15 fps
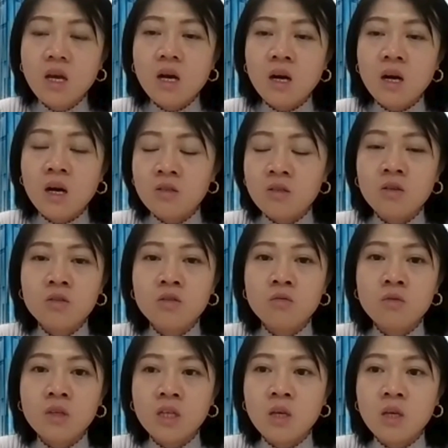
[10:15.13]
is also
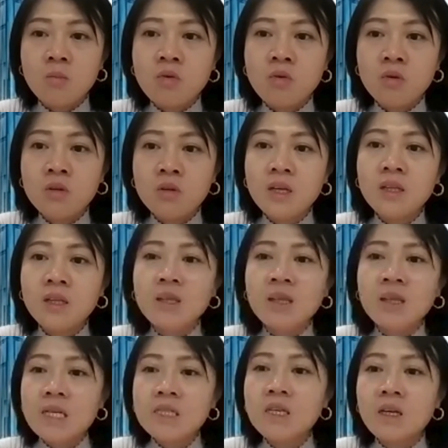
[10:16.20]
really important. And
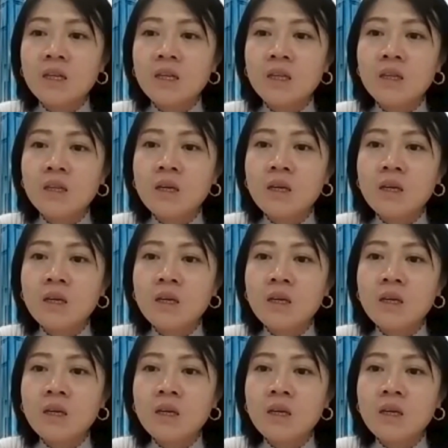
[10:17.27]
lastly, I think,